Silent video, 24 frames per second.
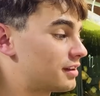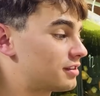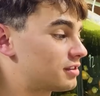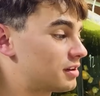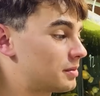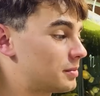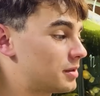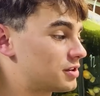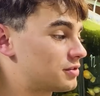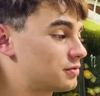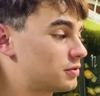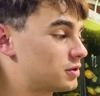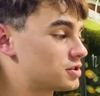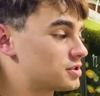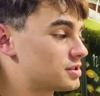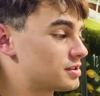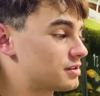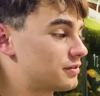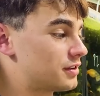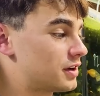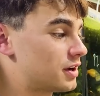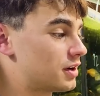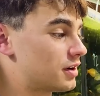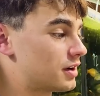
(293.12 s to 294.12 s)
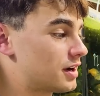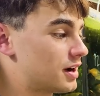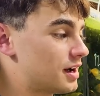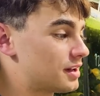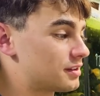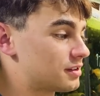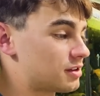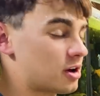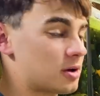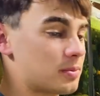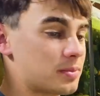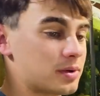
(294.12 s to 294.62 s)
so much for watching this video,
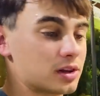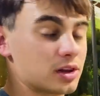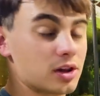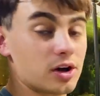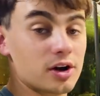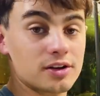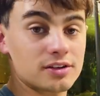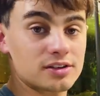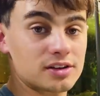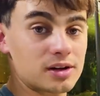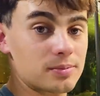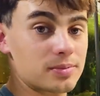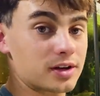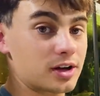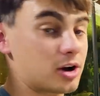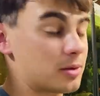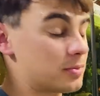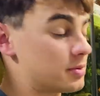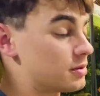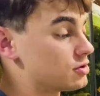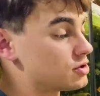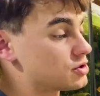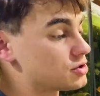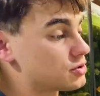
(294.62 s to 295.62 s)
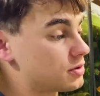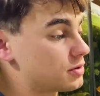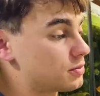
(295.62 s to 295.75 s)
guys. I hope you learnt something. I hope you enjoyed